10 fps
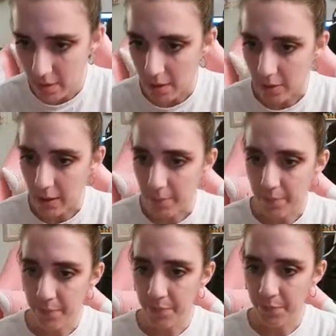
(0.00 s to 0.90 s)
Okay,
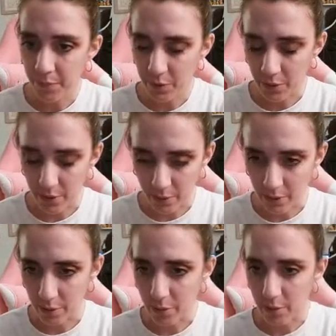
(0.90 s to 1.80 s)
so there we
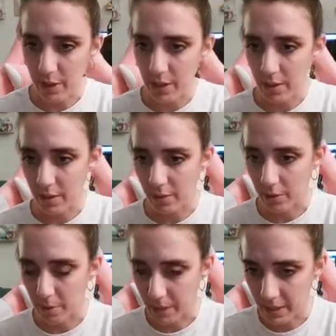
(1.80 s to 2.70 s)
go. 3, where
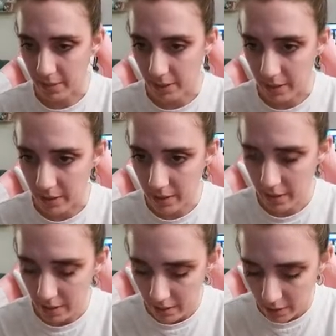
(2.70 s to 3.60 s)
am I? Right here.
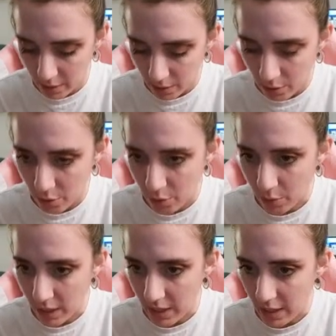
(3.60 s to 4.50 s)

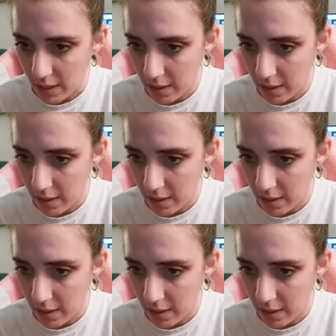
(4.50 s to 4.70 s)
3.